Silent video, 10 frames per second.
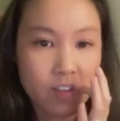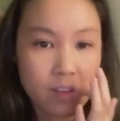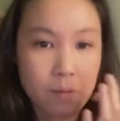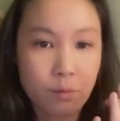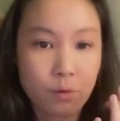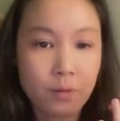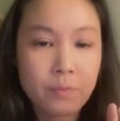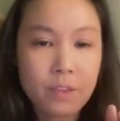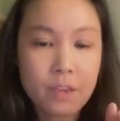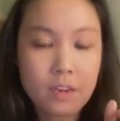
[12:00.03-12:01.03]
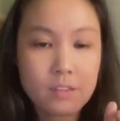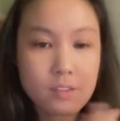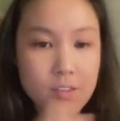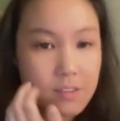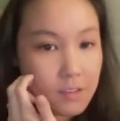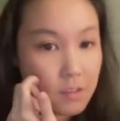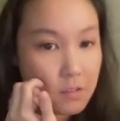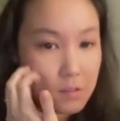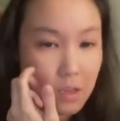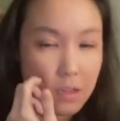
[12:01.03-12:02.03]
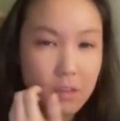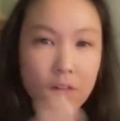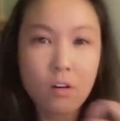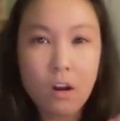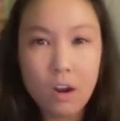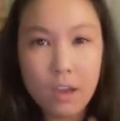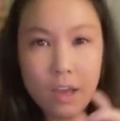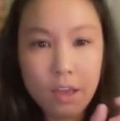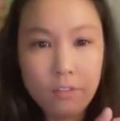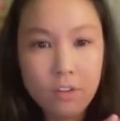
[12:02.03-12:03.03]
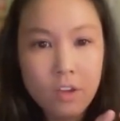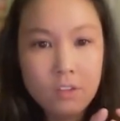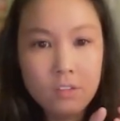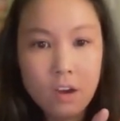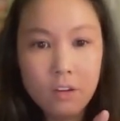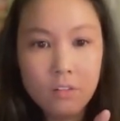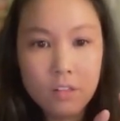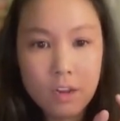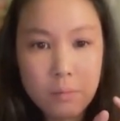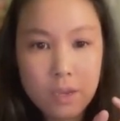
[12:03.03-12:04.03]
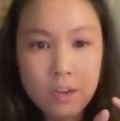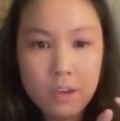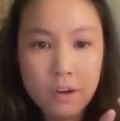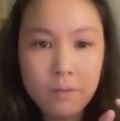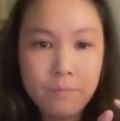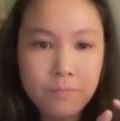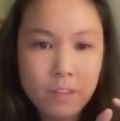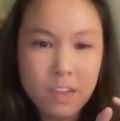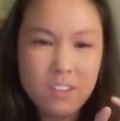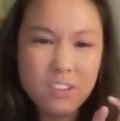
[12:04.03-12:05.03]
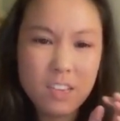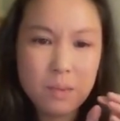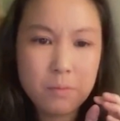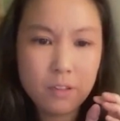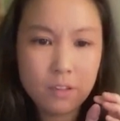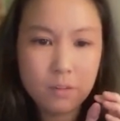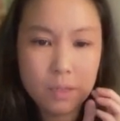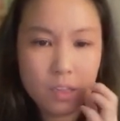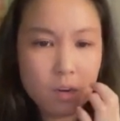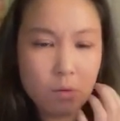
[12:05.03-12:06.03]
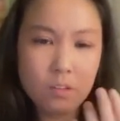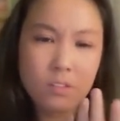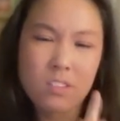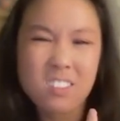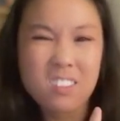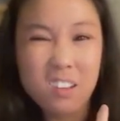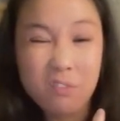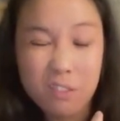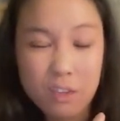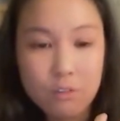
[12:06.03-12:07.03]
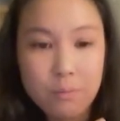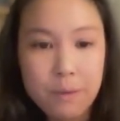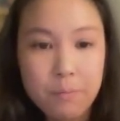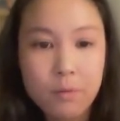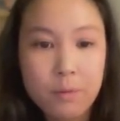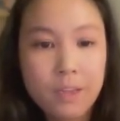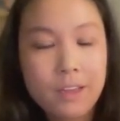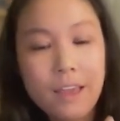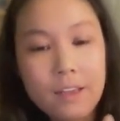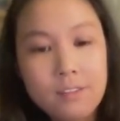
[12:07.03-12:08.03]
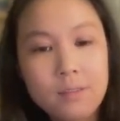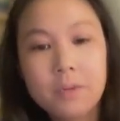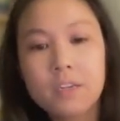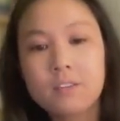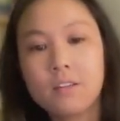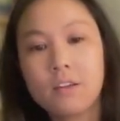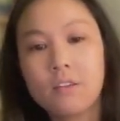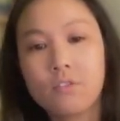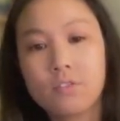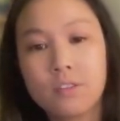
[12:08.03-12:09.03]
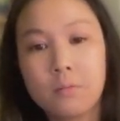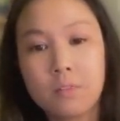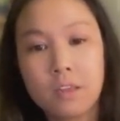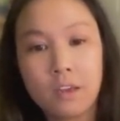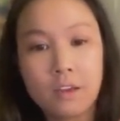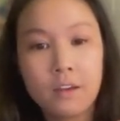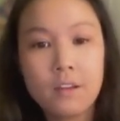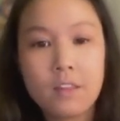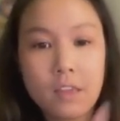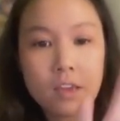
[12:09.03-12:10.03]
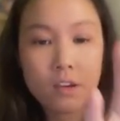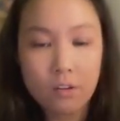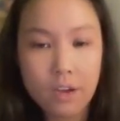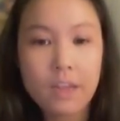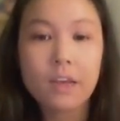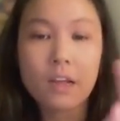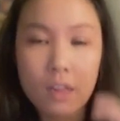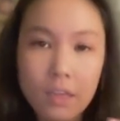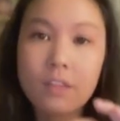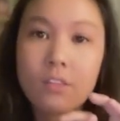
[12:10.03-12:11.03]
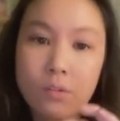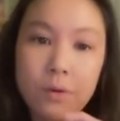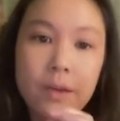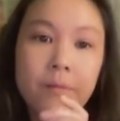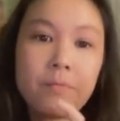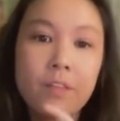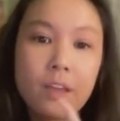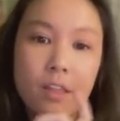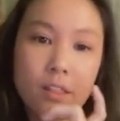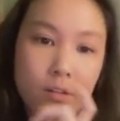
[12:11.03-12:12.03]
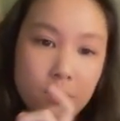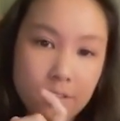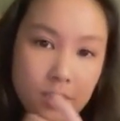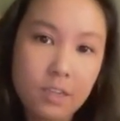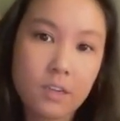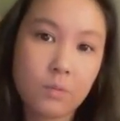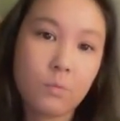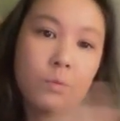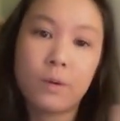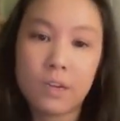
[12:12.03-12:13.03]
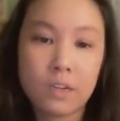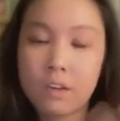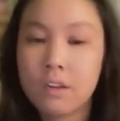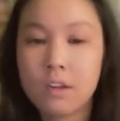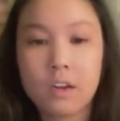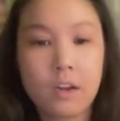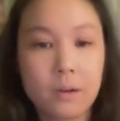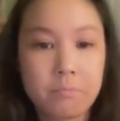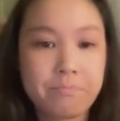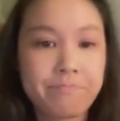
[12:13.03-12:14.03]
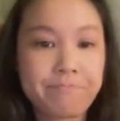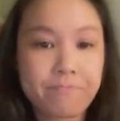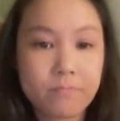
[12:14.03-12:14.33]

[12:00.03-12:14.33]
example. And as you can see, there's like a little archive toggle that I made here. I usually keep it a little bit lower so it doesn't confuse people, but in case somebody is looking for something, they can go ahead and click into it and they'll see what um,